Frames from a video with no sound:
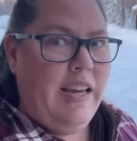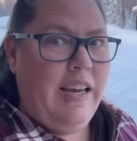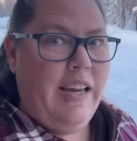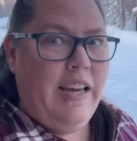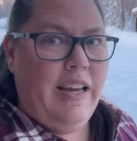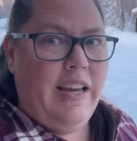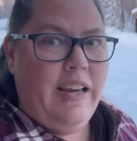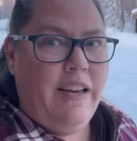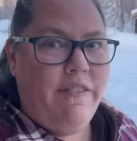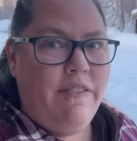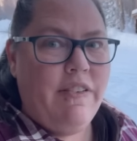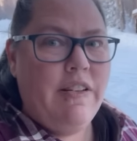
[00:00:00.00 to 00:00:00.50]

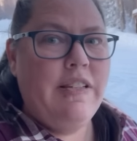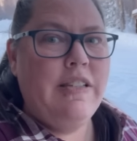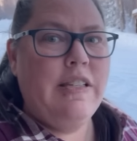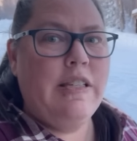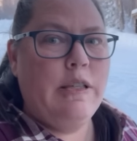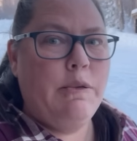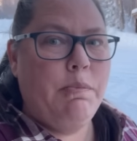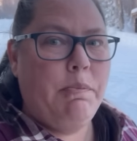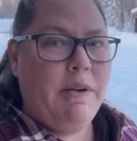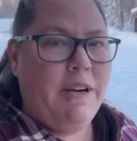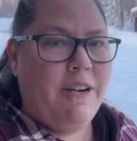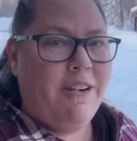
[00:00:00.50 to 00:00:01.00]
Even
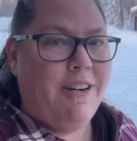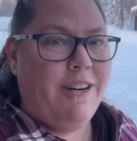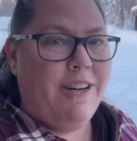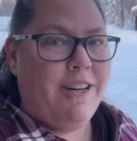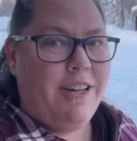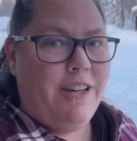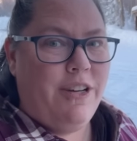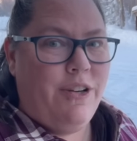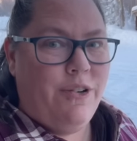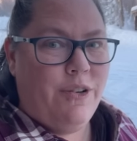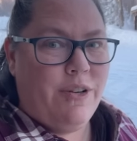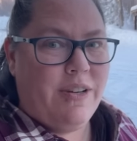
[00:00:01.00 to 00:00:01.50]
Spirit,
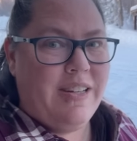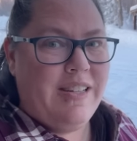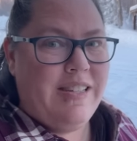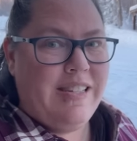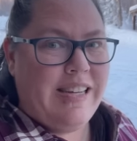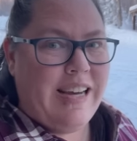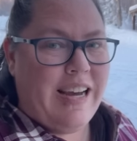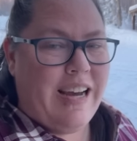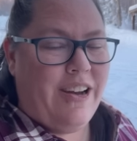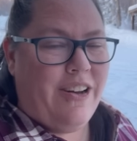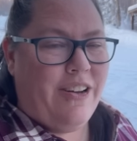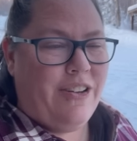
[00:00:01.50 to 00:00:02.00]
you can
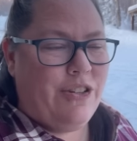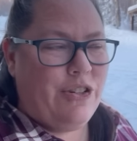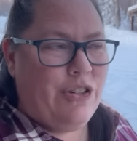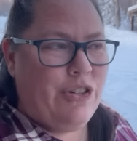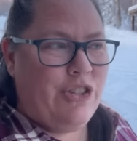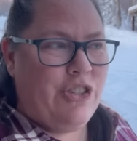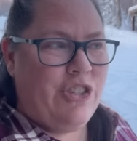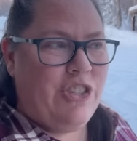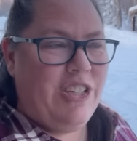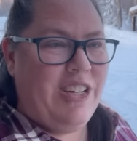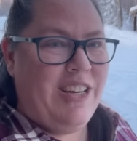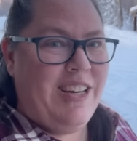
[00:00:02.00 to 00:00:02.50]
tell
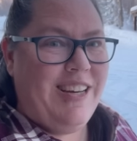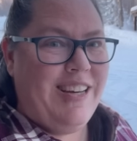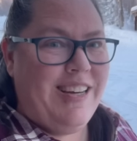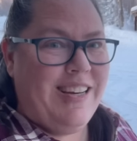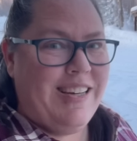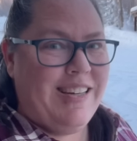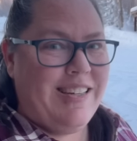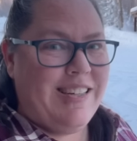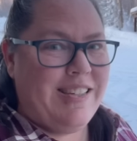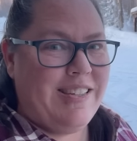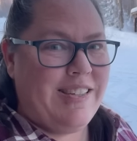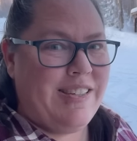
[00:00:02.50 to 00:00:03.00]
she
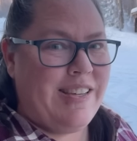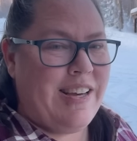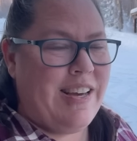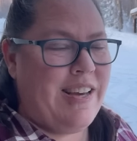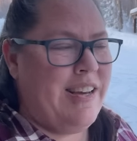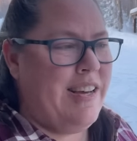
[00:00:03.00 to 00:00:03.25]
is